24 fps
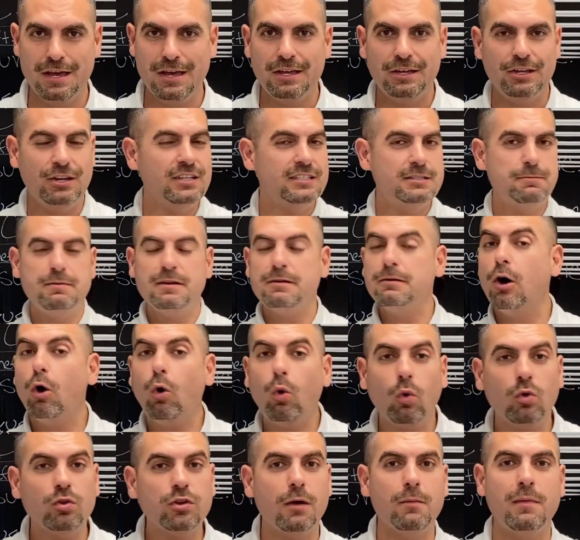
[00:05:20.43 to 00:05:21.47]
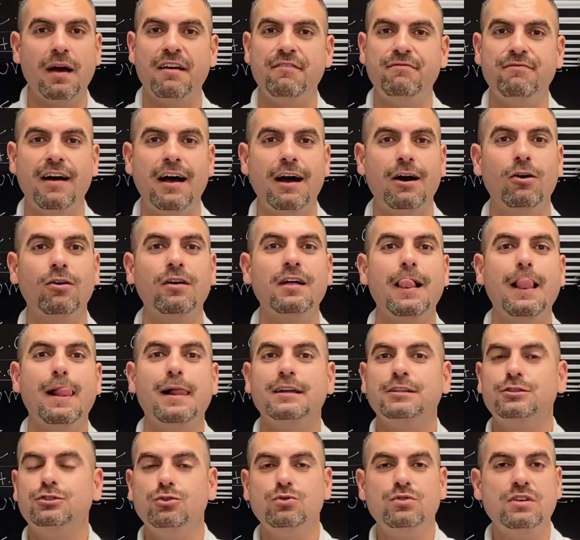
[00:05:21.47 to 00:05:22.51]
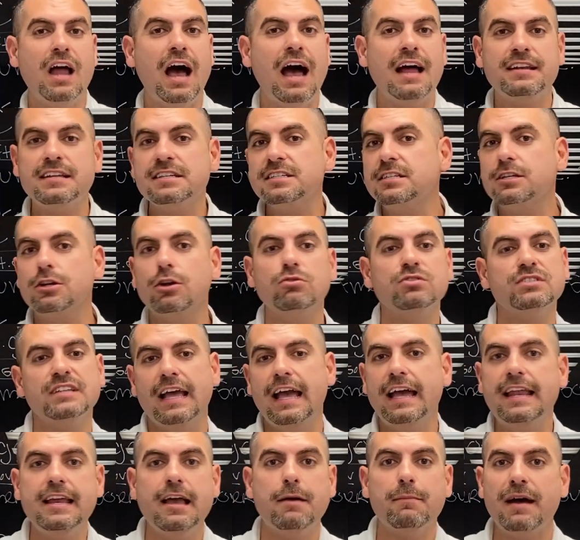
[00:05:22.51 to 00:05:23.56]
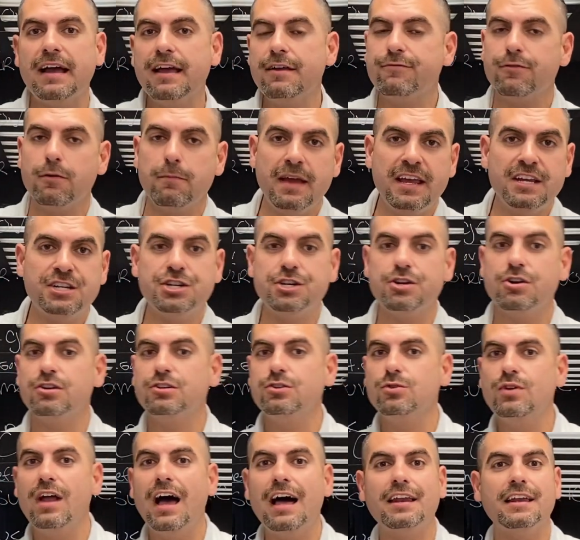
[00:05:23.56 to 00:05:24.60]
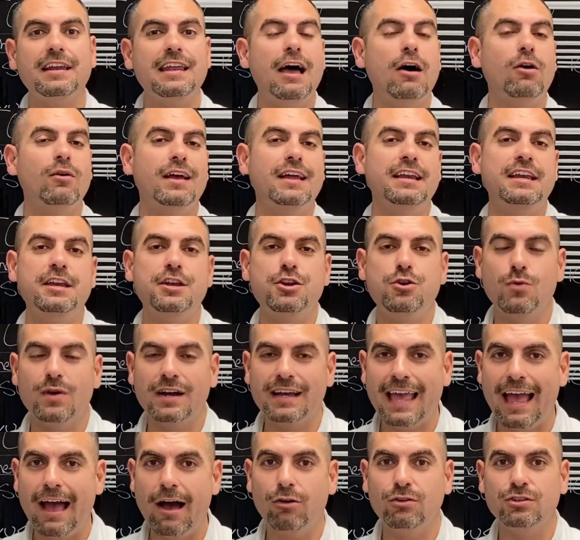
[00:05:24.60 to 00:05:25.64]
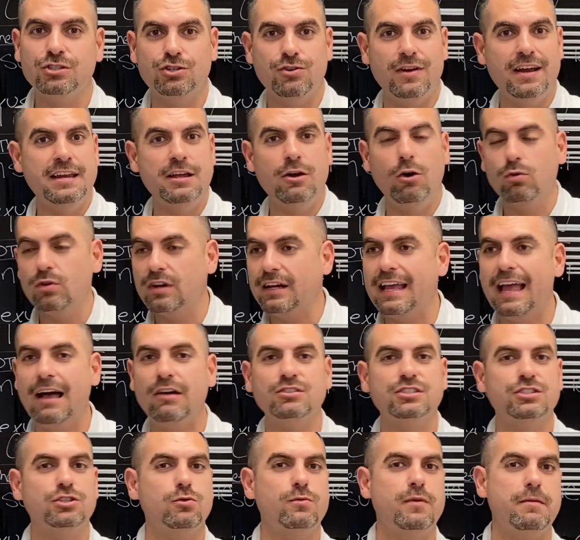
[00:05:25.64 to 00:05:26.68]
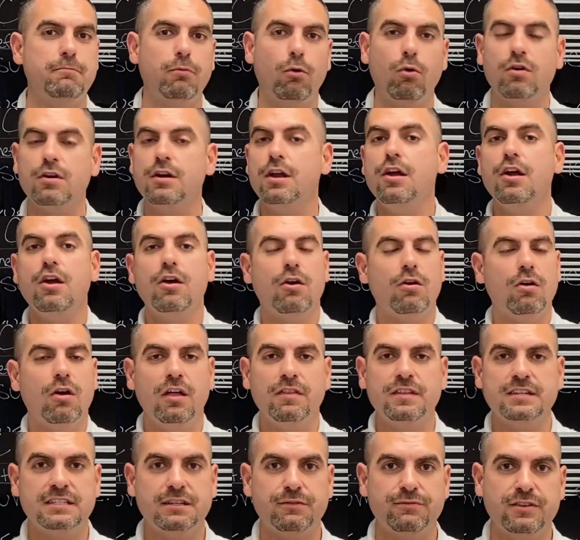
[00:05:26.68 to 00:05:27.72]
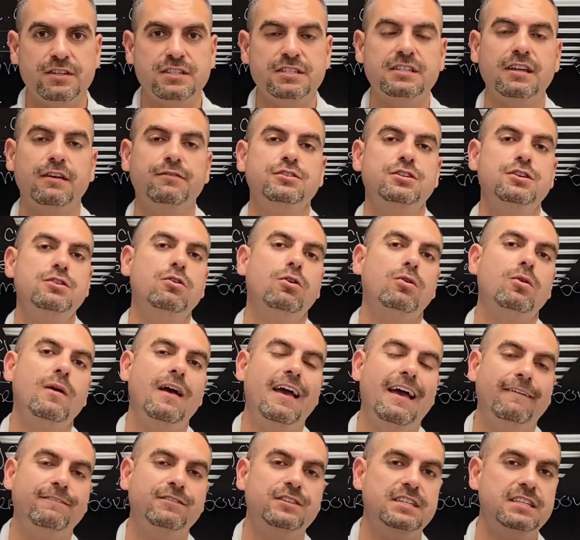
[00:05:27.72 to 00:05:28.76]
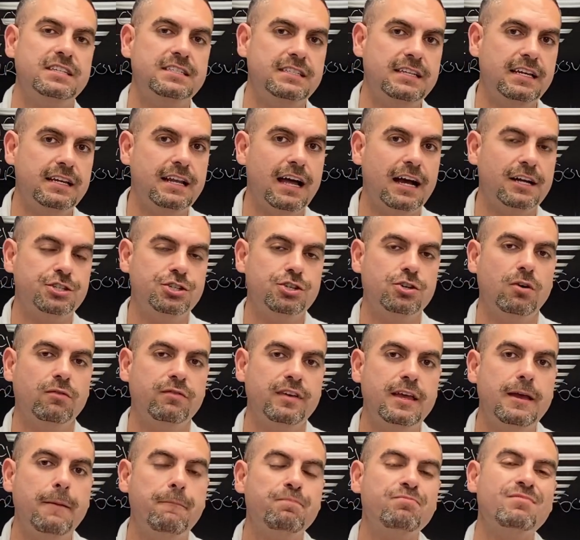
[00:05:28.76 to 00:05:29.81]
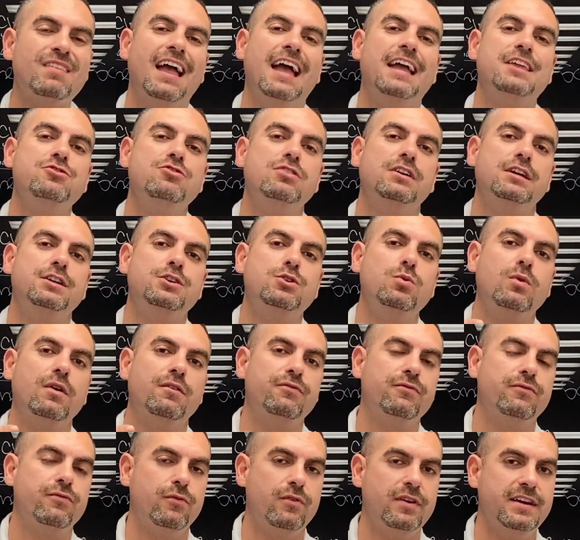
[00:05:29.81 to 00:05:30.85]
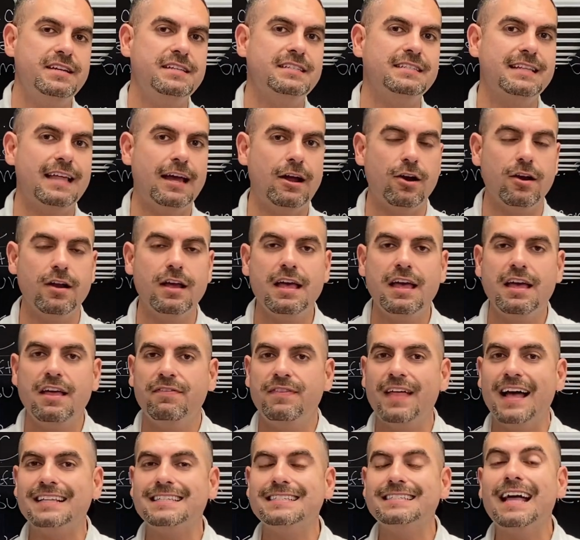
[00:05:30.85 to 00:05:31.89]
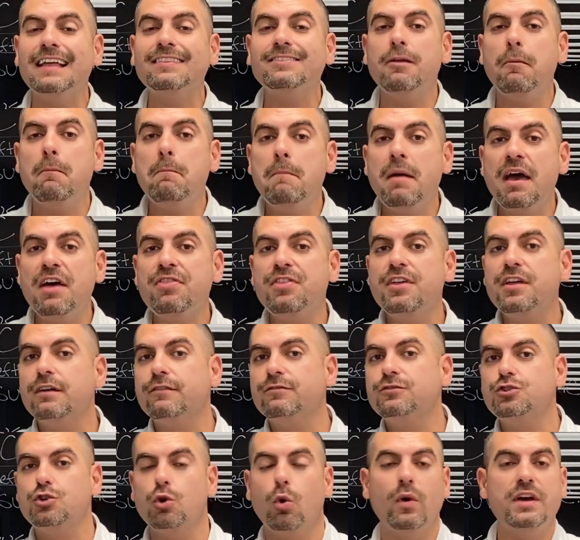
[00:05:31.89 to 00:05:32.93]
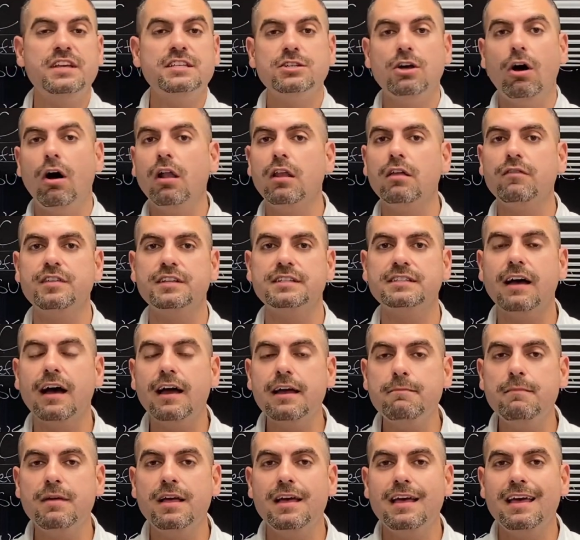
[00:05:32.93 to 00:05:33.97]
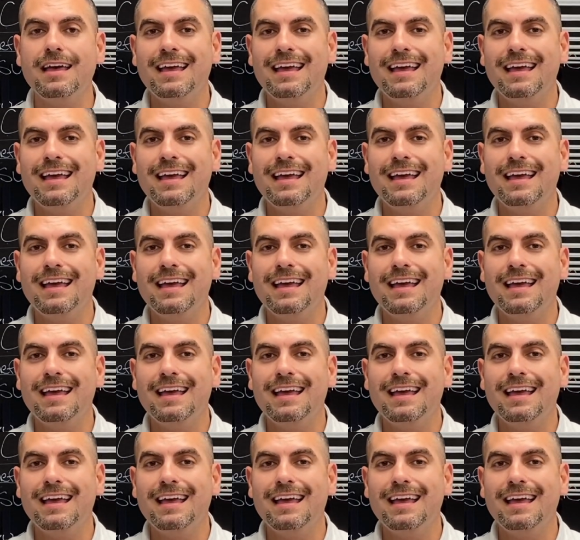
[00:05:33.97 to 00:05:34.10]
You need to put a hold on my file. Do not disclose any of my information, or do not allow any new accounts or any old accounts to report, or all this different stuff. So you go to ftc.gov and you can do a freeze there. That's not the method of choice all of the time.